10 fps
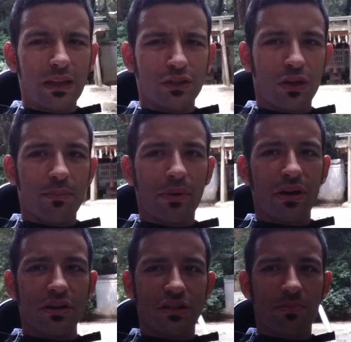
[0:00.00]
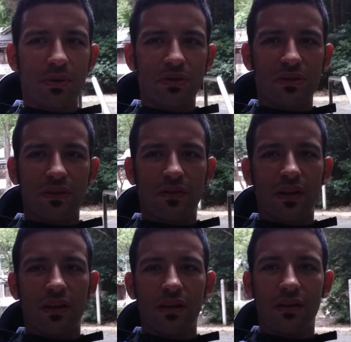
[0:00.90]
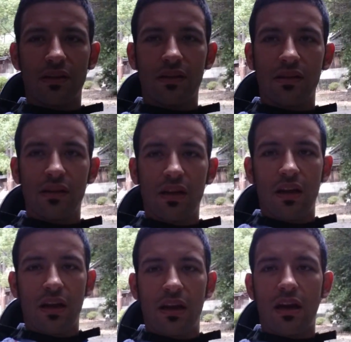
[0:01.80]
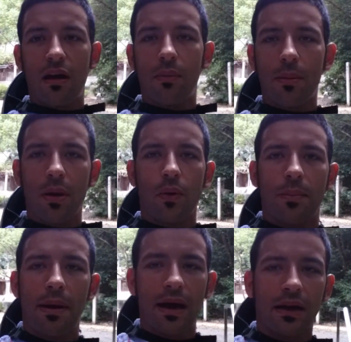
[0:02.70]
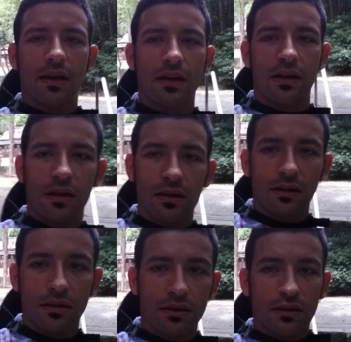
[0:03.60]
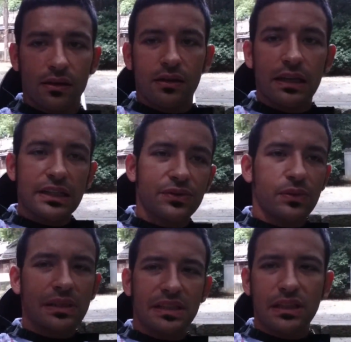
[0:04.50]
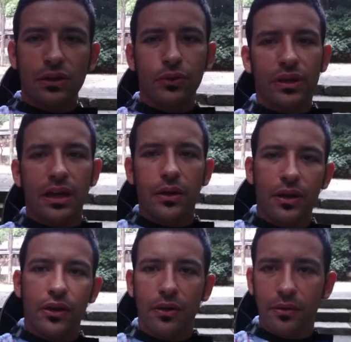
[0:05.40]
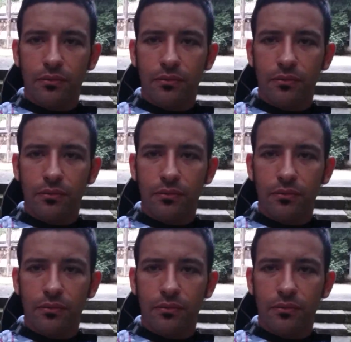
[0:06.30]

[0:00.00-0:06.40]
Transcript: I took a bunch of pictures of it. And now I'm on my way back. It's really secluded out here.